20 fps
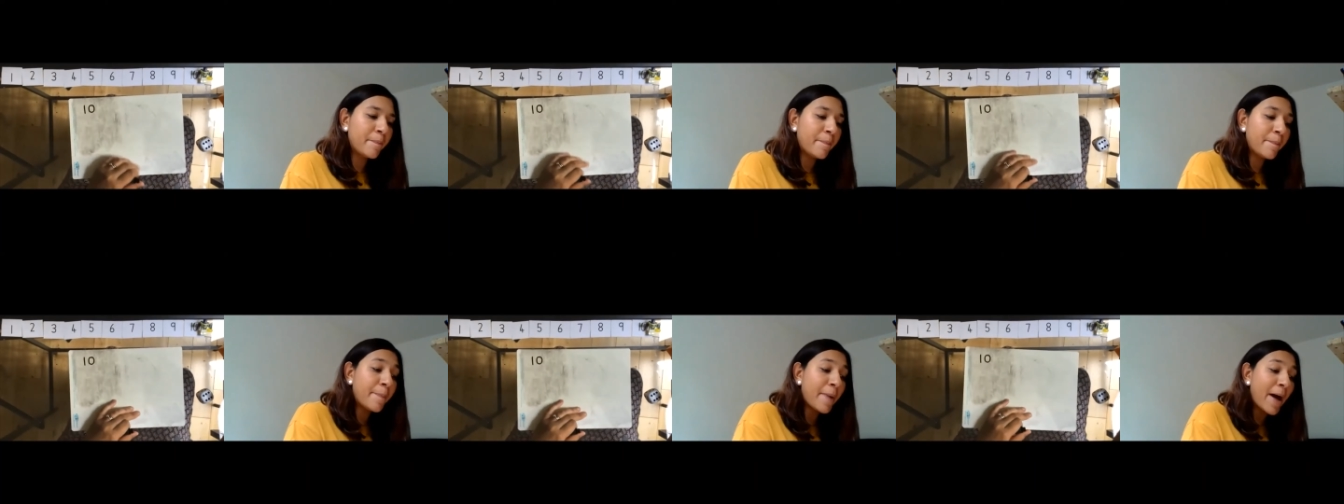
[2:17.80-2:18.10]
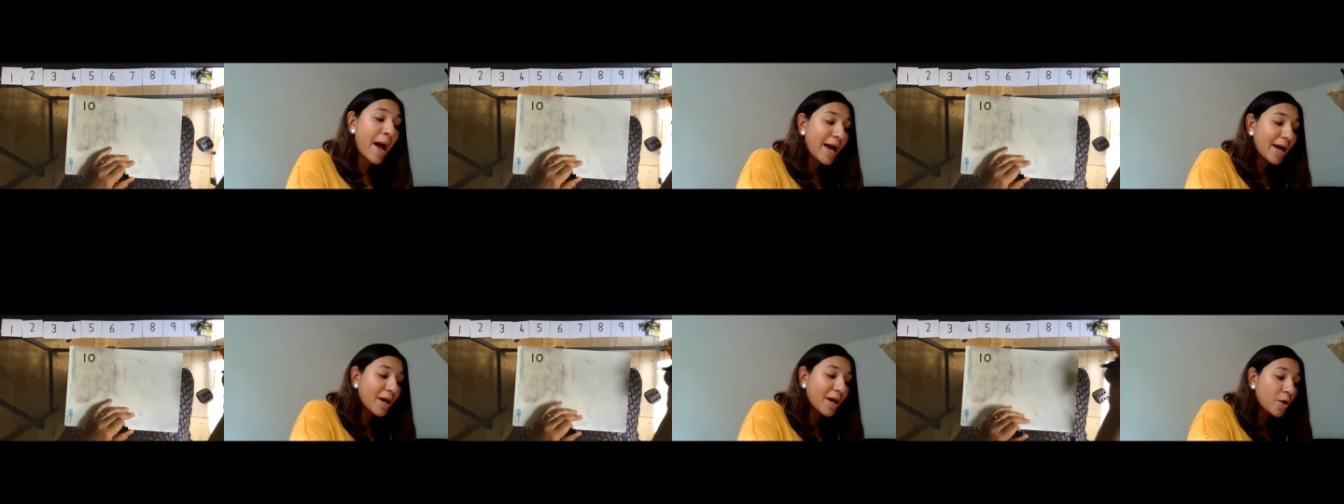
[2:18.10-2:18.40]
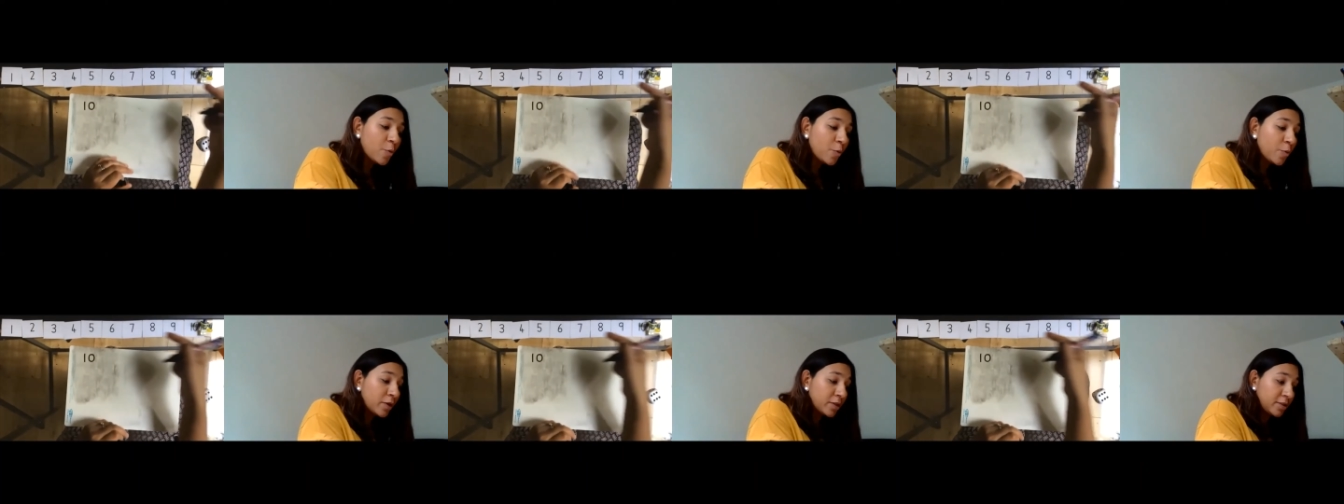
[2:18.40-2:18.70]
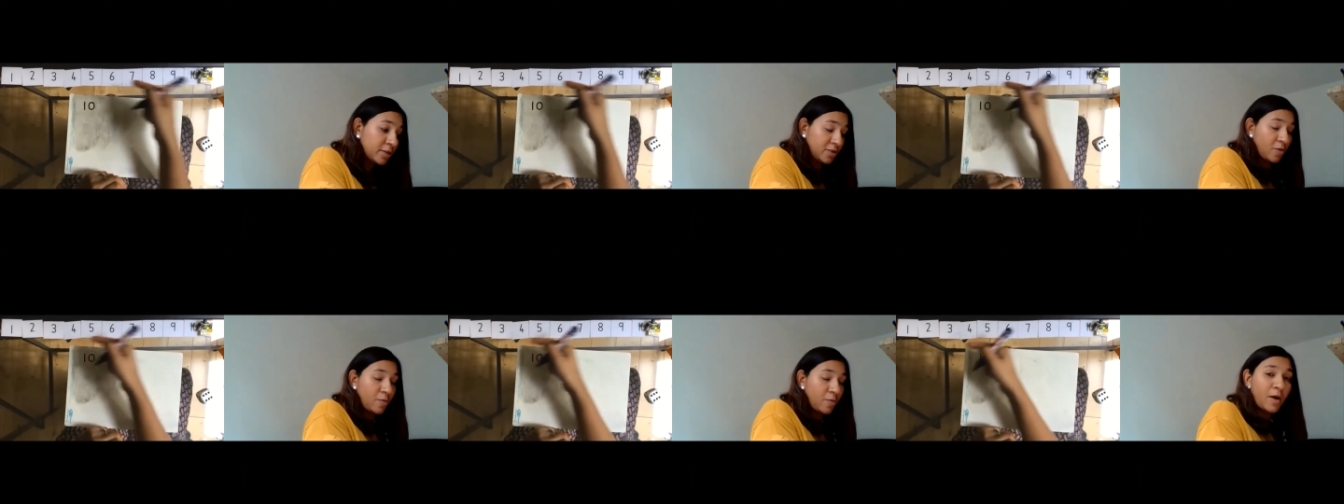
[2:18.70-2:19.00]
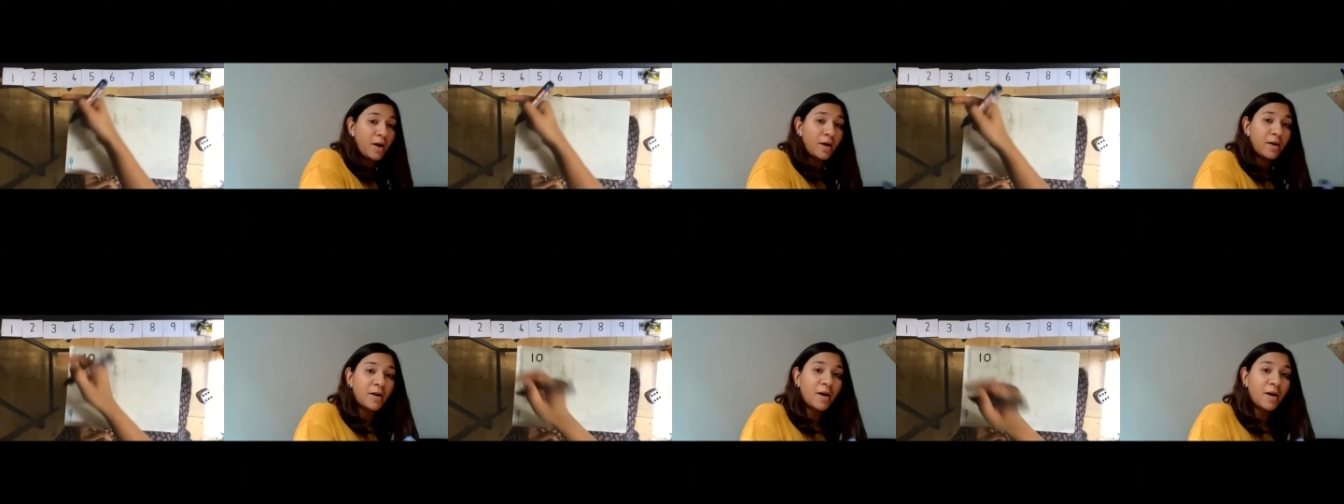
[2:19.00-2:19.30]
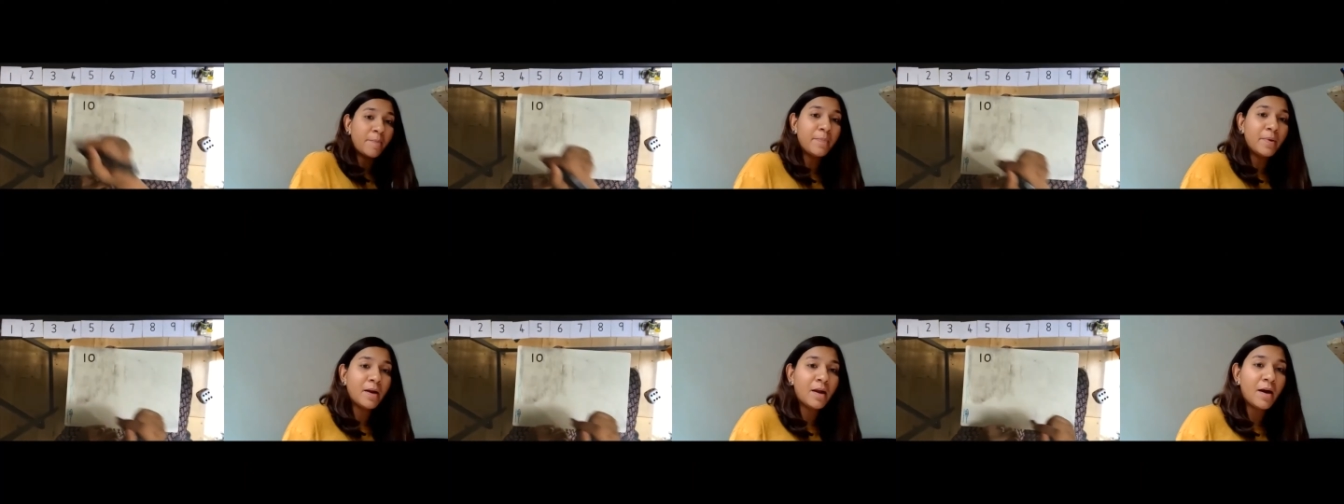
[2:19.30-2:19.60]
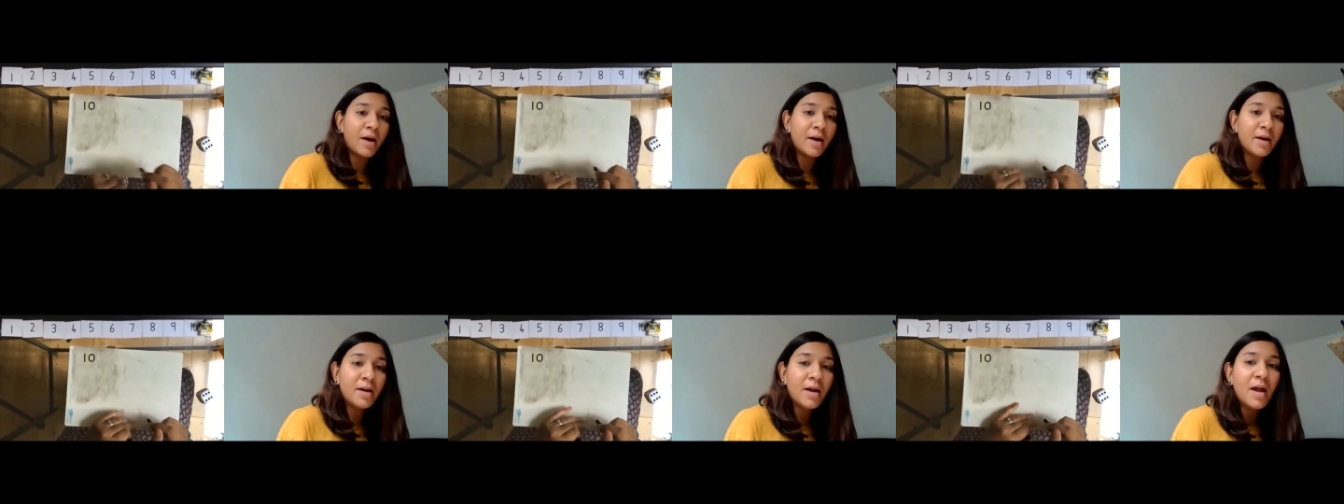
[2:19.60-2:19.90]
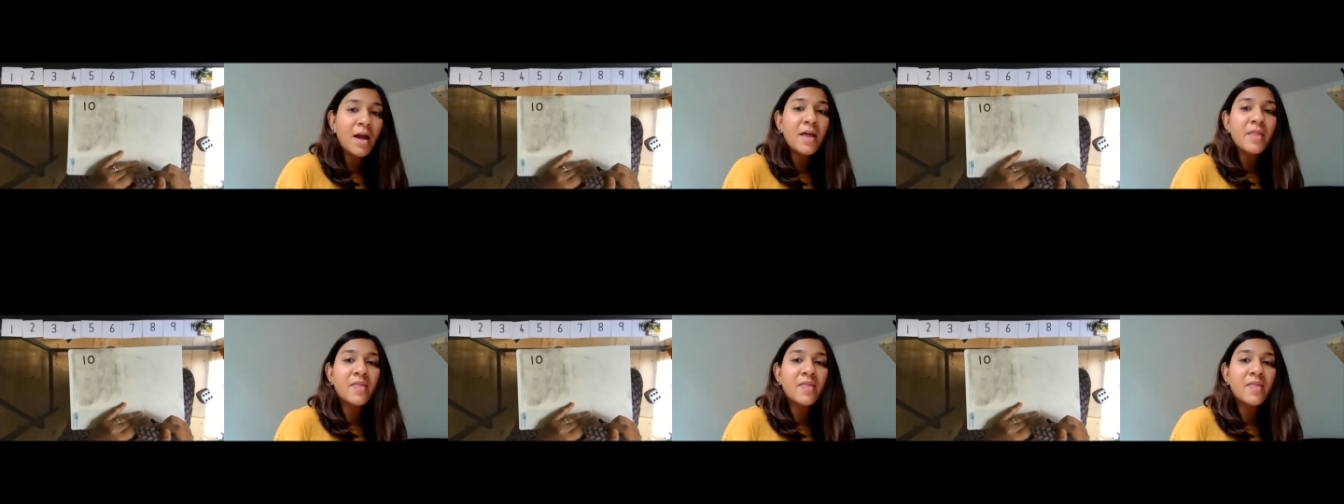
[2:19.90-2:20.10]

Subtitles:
backwards on our number line,